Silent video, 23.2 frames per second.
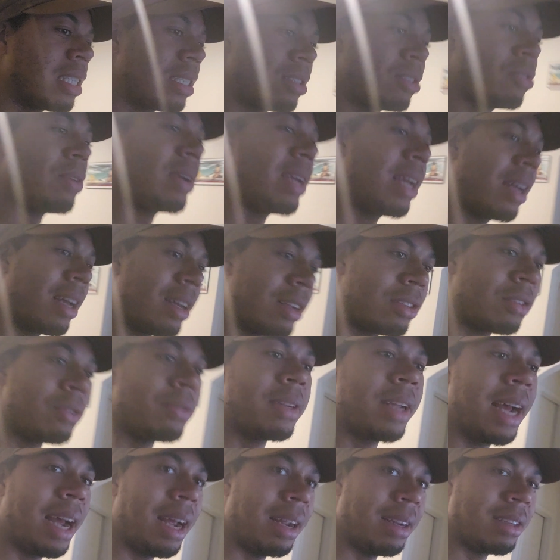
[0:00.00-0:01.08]
three uh, two
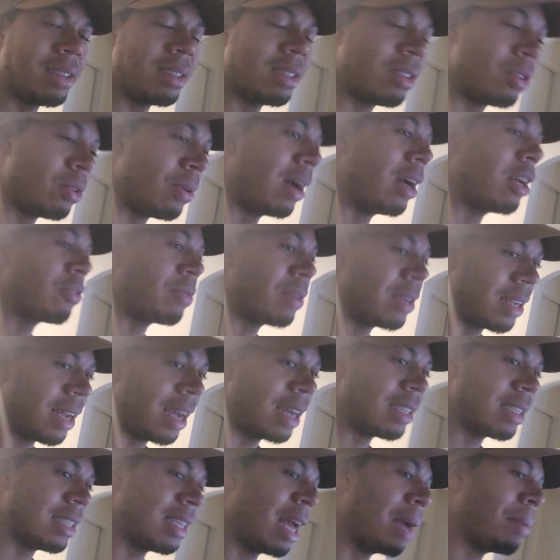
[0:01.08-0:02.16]
times, two out of three
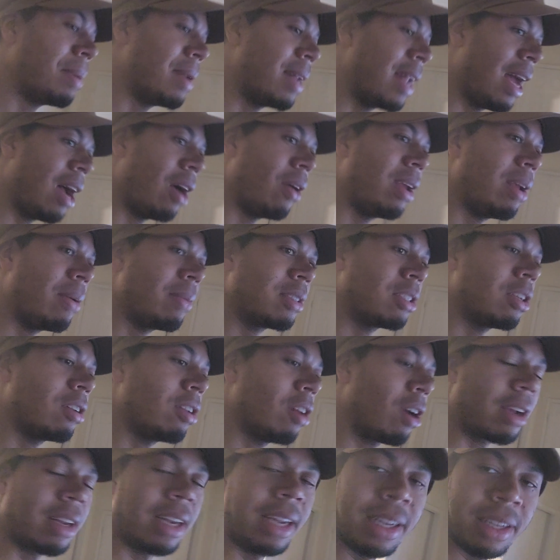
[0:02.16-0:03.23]
times it happened. Now he was
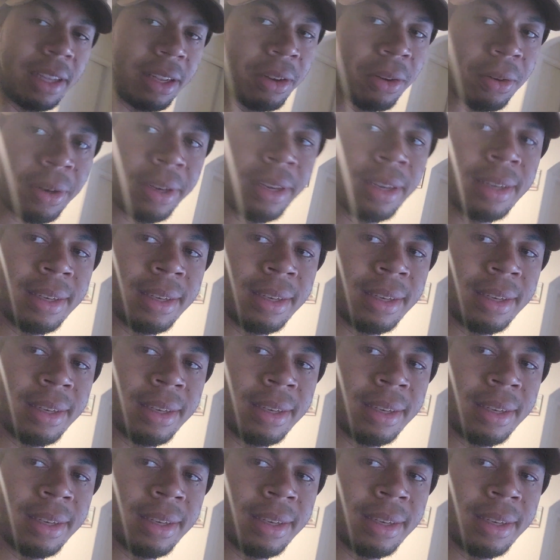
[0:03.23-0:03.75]
talking to Itadori.